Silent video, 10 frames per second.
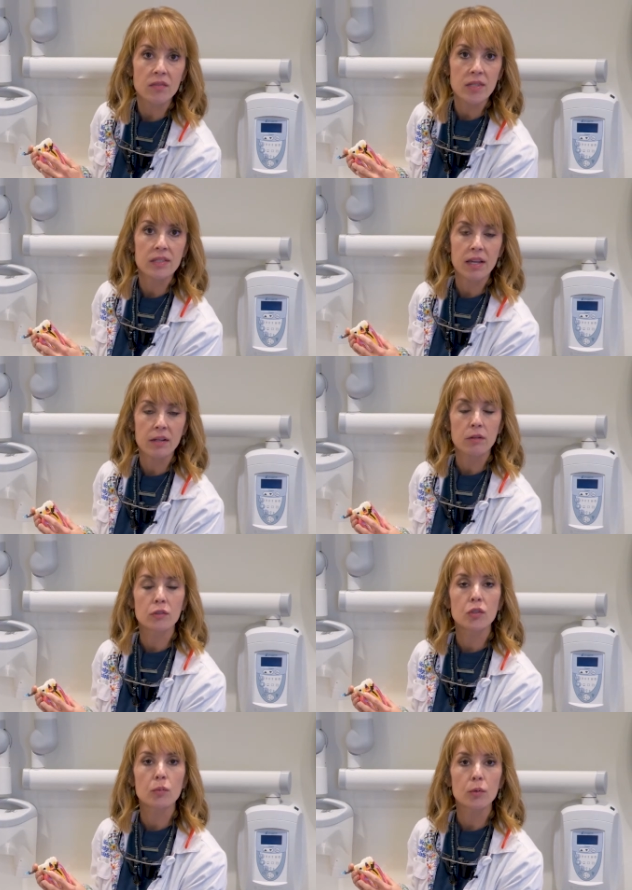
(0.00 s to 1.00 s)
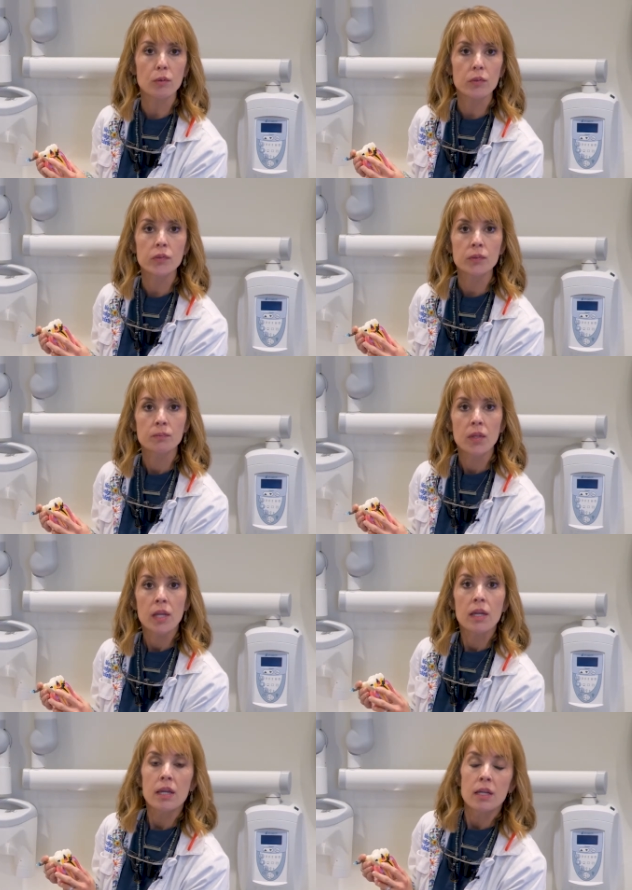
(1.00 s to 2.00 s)
of these dentinal tubules.
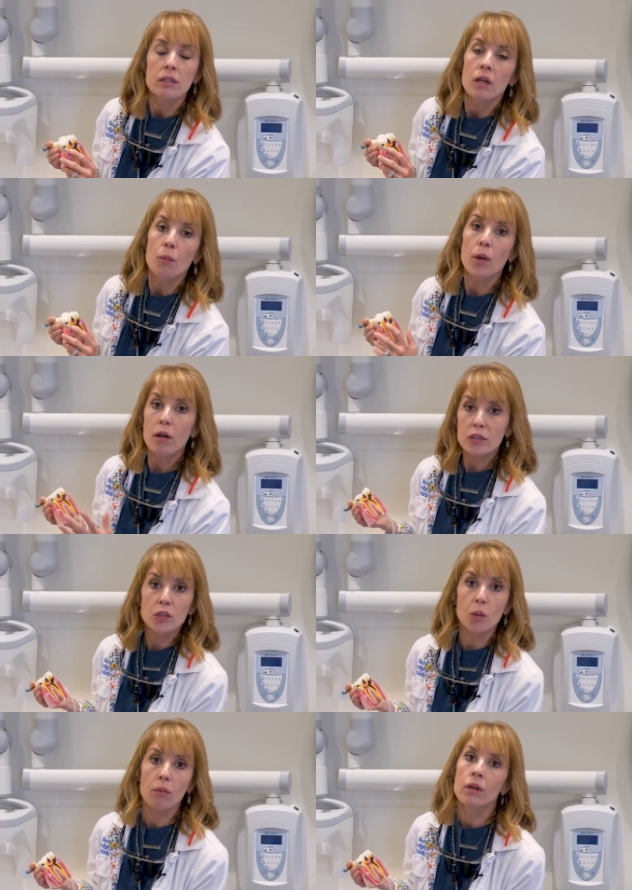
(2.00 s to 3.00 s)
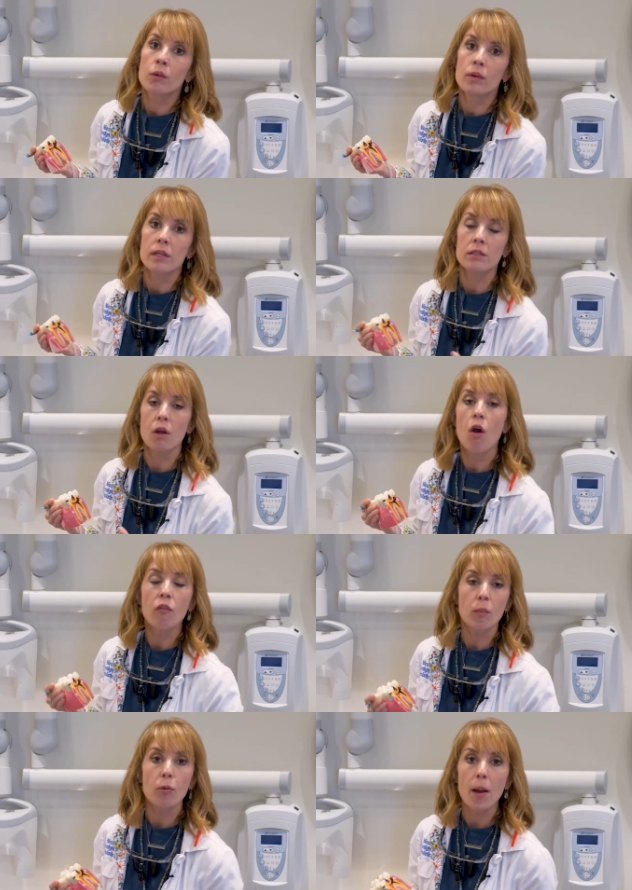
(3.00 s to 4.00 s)
We also don't want to risk
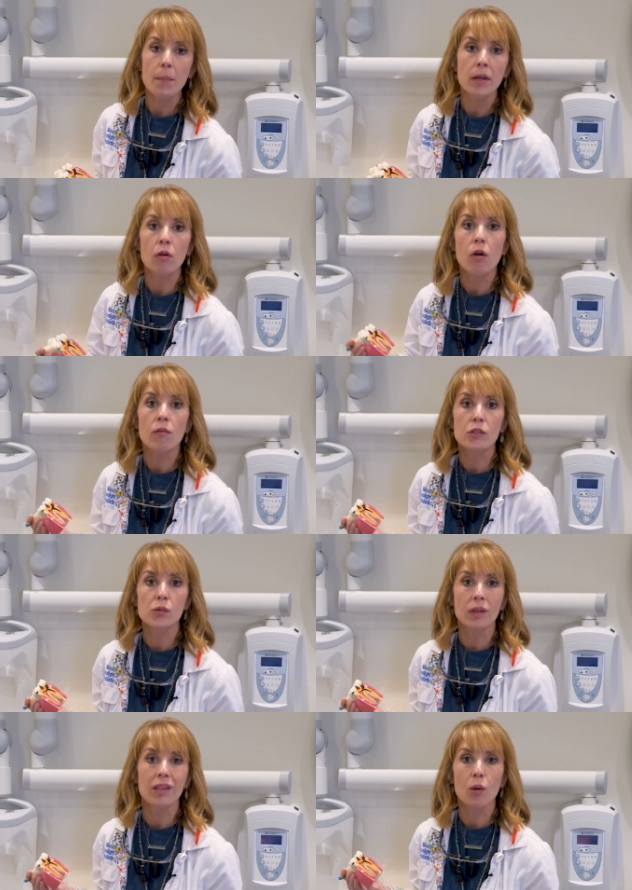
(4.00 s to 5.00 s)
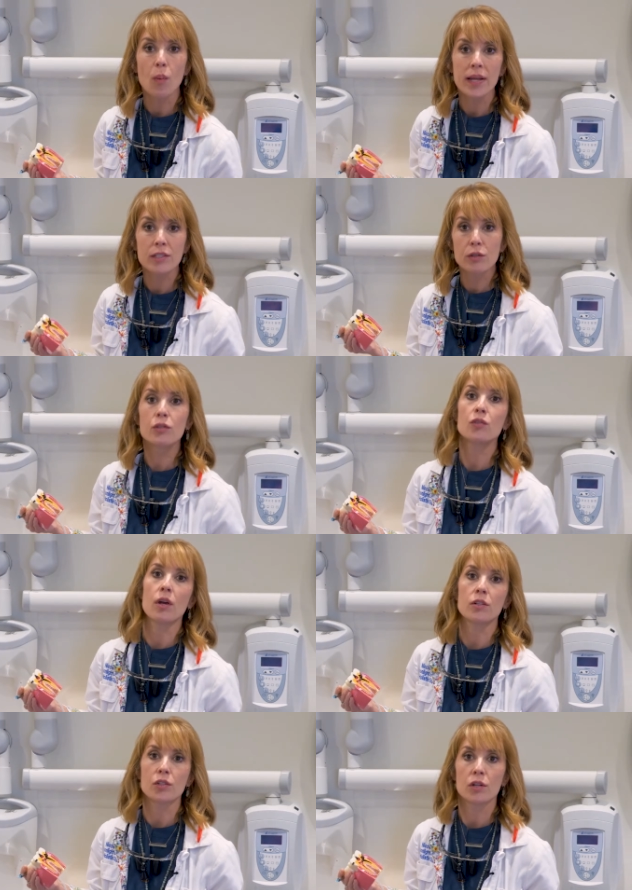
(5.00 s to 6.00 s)
over prepping or over drilling away tooth
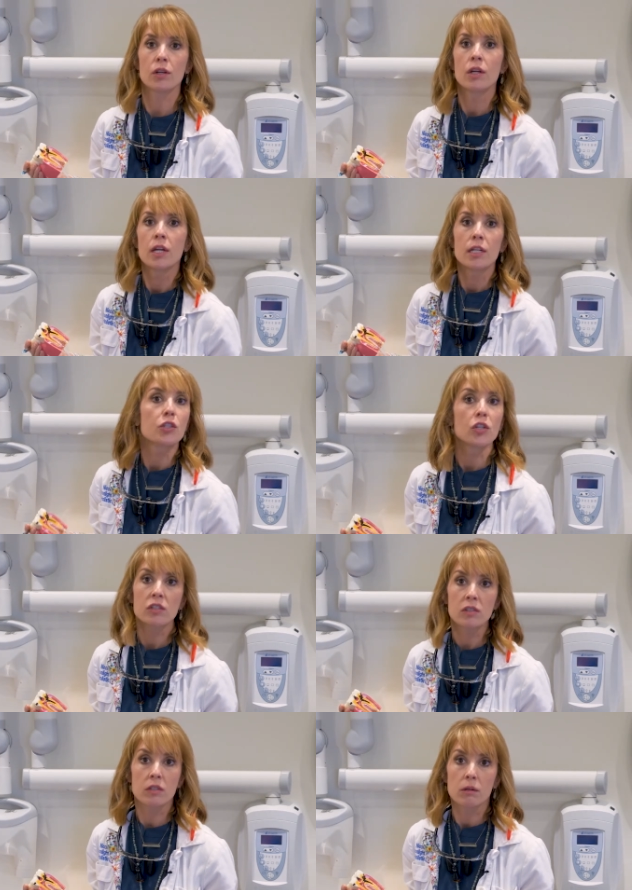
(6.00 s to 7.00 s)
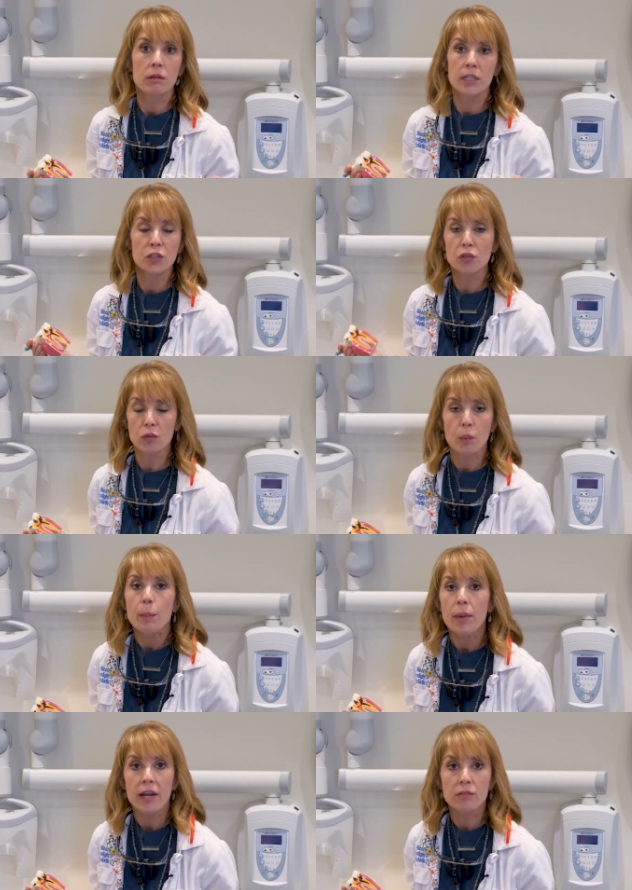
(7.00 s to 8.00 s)
structure just to ensure that
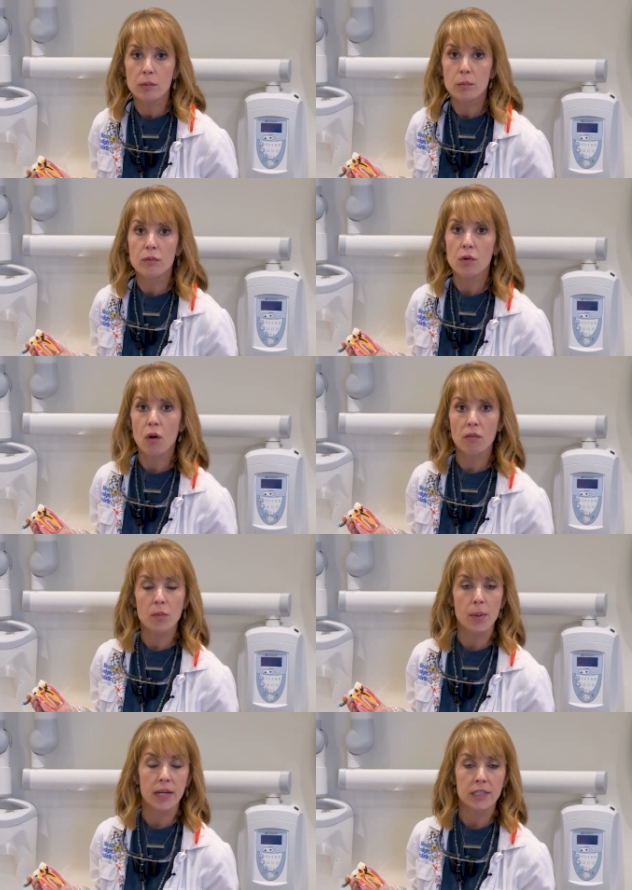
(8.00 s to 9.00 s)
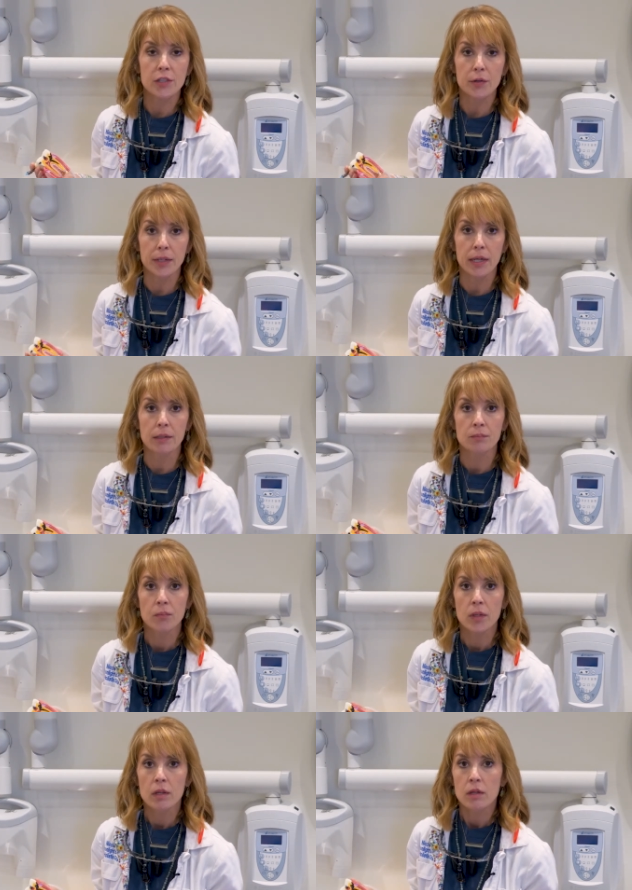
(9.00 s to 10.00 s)
we might have removed all the bacteria.
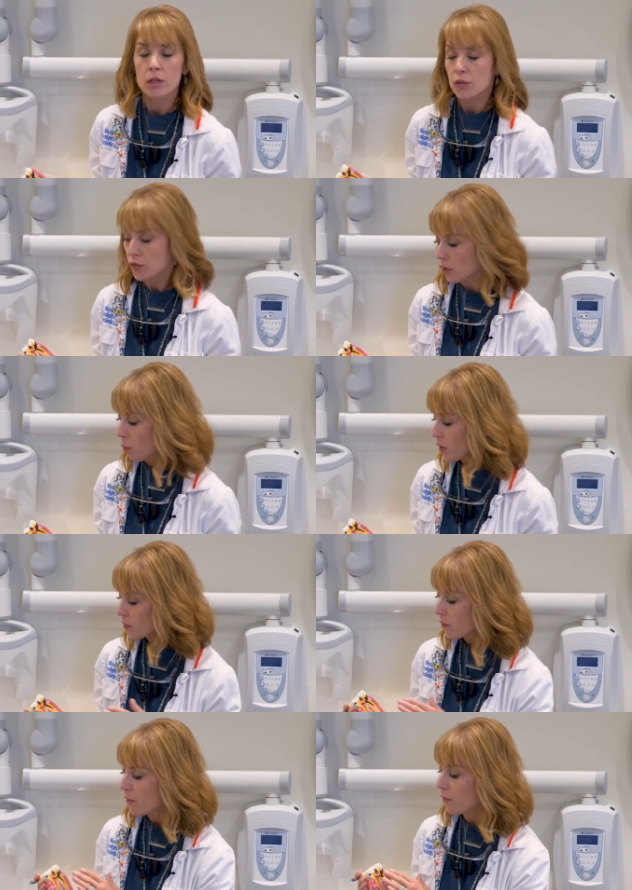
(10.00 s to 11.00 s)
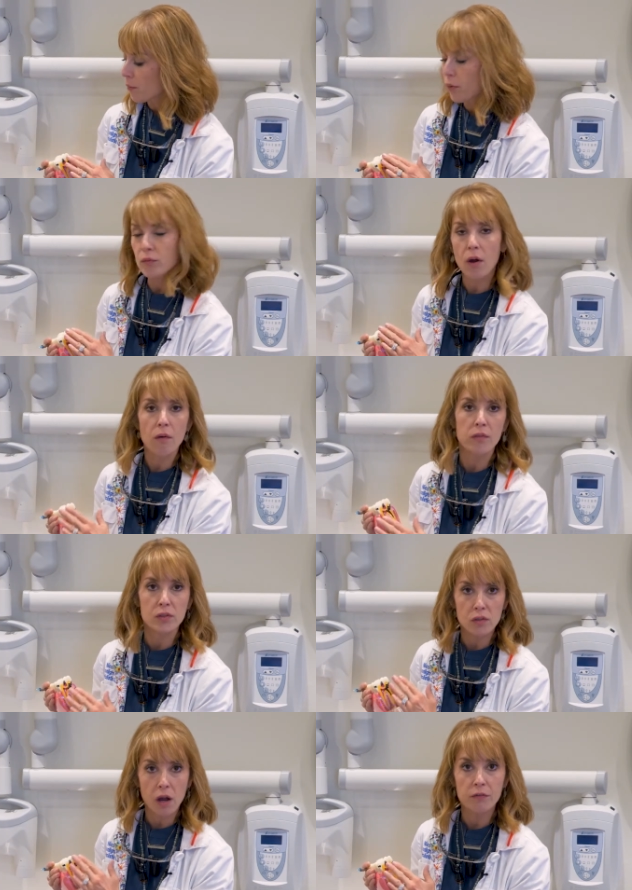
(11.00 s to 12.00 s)
So once we've removed all of the
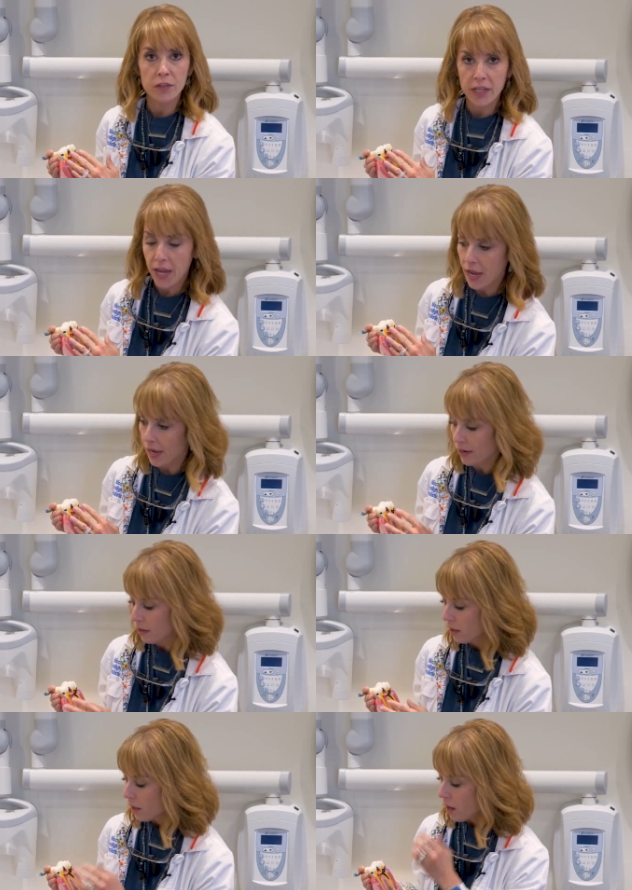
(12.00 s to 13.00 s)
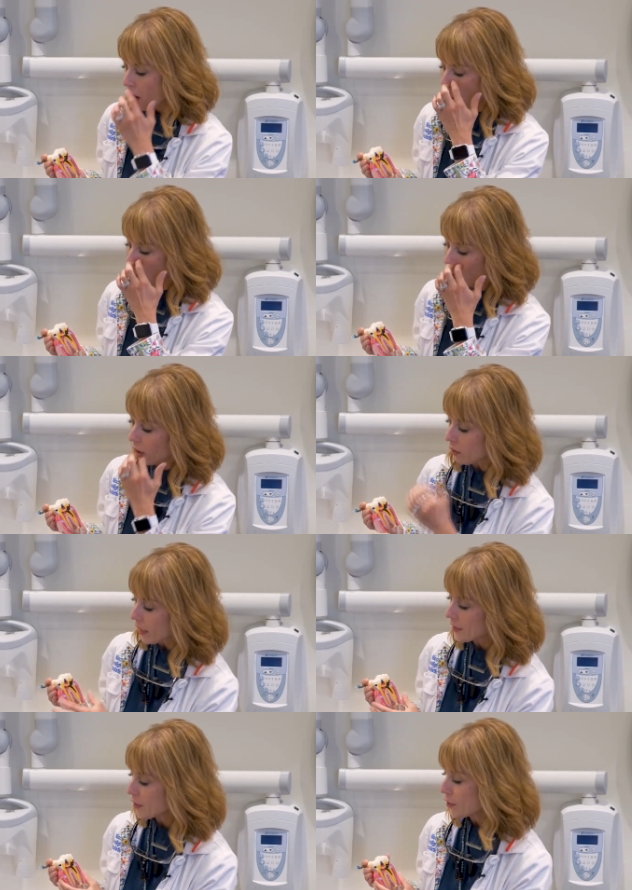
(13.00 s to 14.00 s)
soft decay, what I
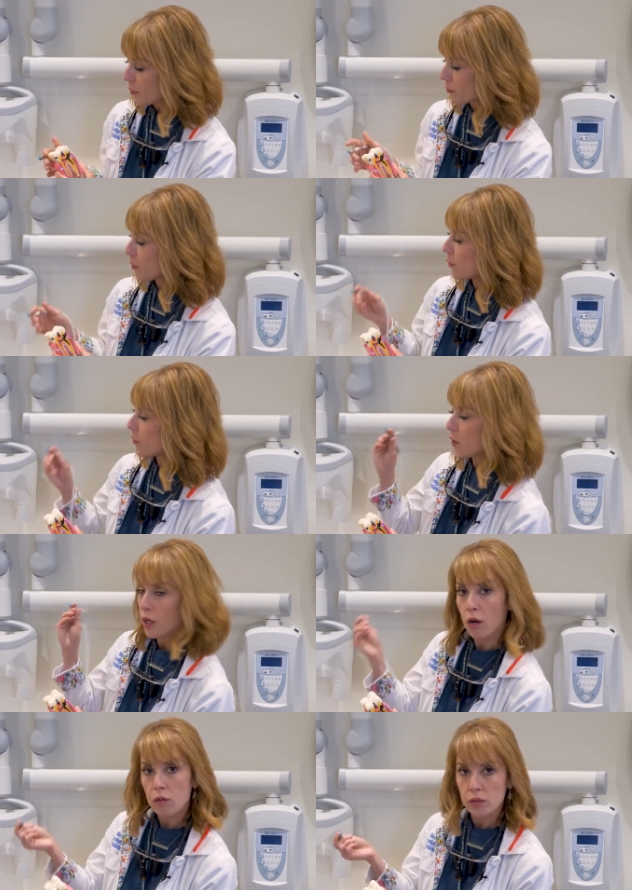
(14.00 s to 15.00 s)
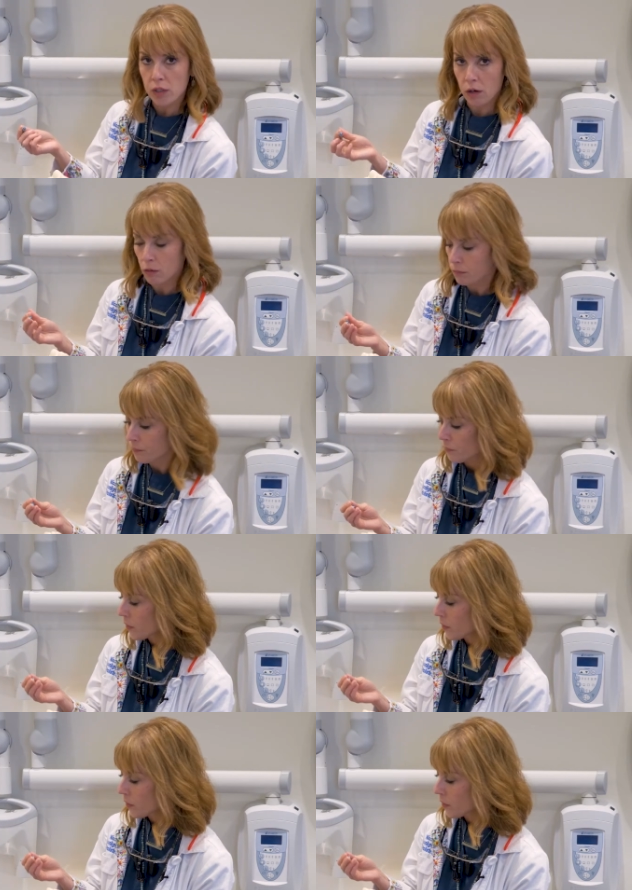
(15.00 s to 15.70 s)
like to do is use the ozone,